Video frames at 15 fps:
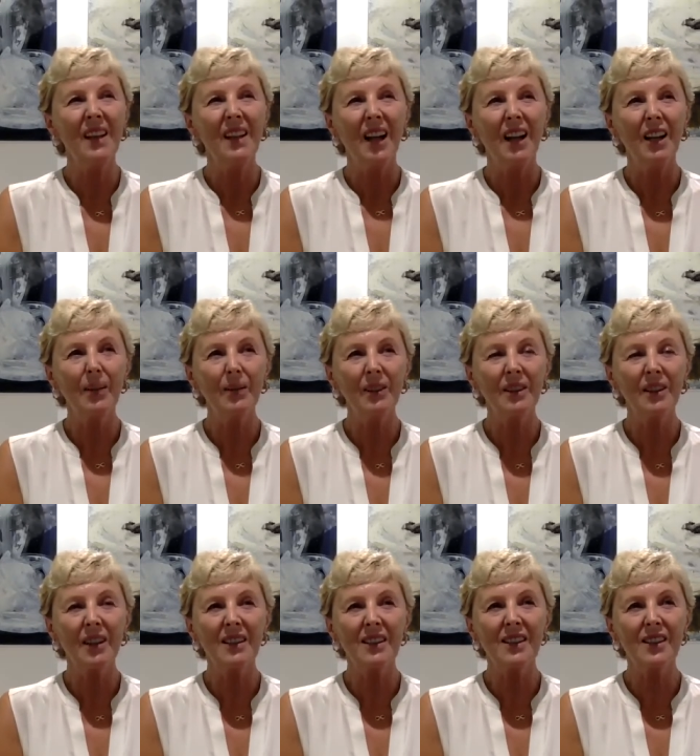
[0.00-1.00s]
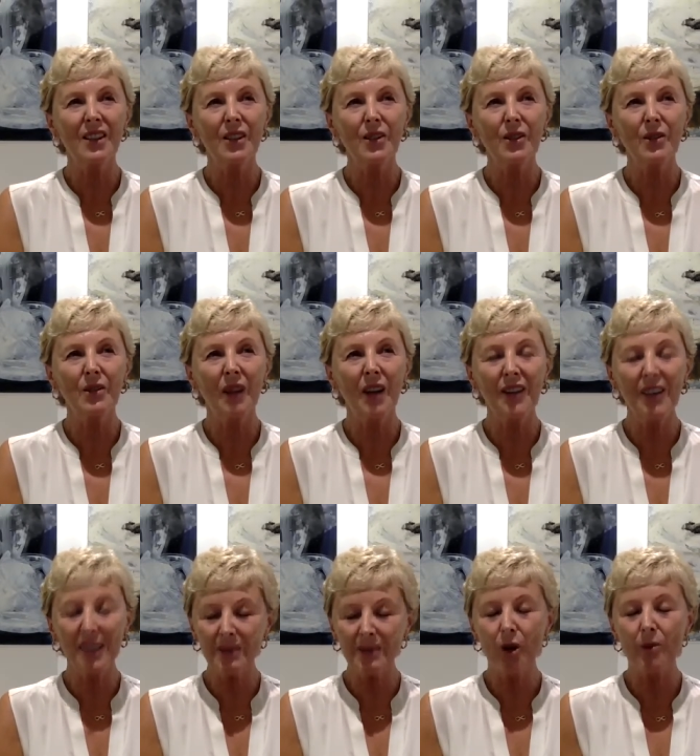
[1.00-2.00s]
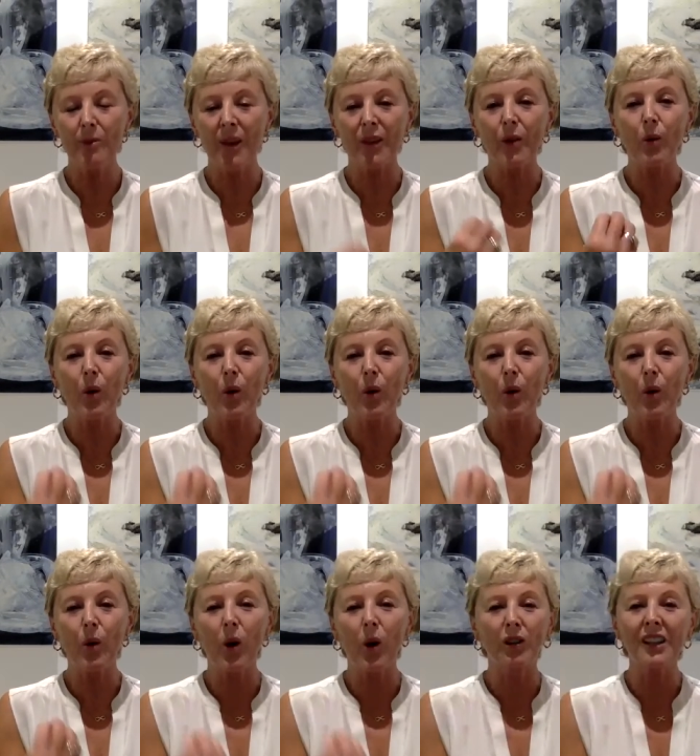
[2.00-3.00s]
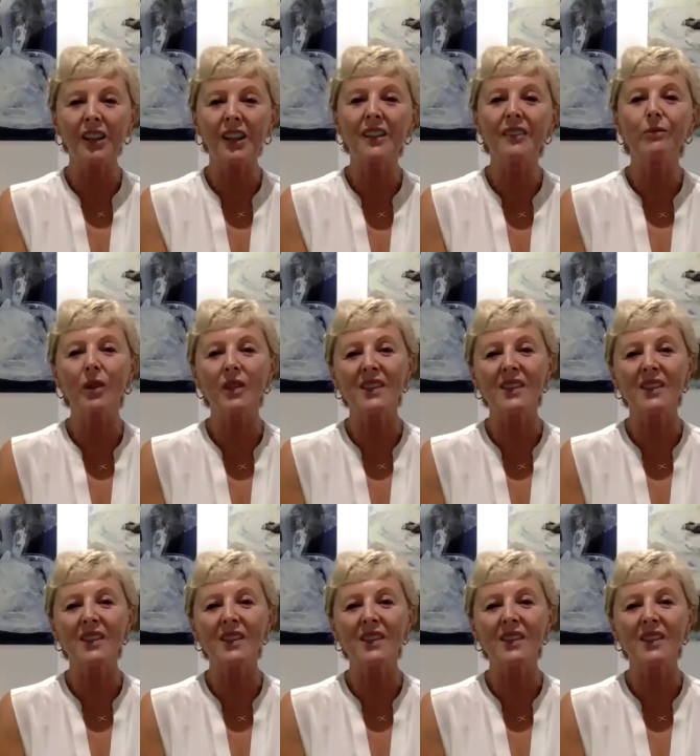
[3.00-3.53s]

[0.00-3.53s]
I don't want, it's too, I think it's more about the quality of what's out